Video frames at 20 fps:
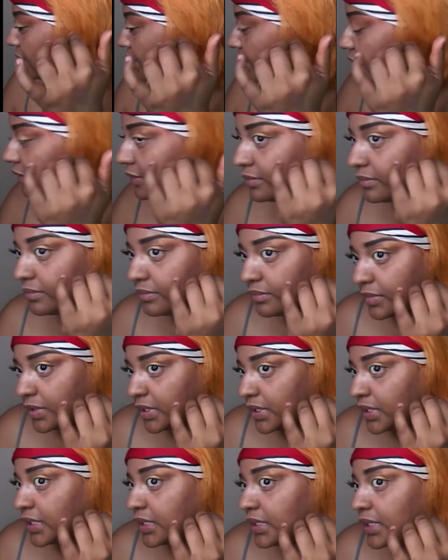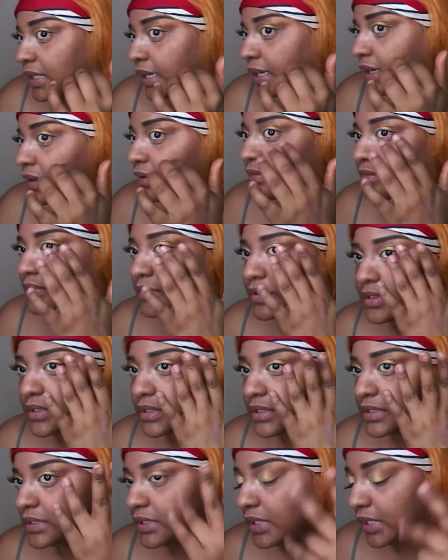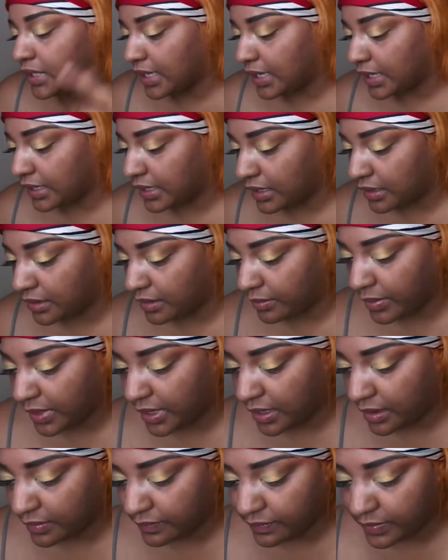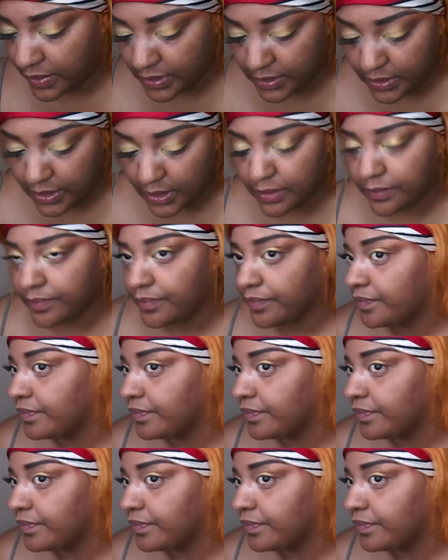and blending that out. And you can see that color pay off right there.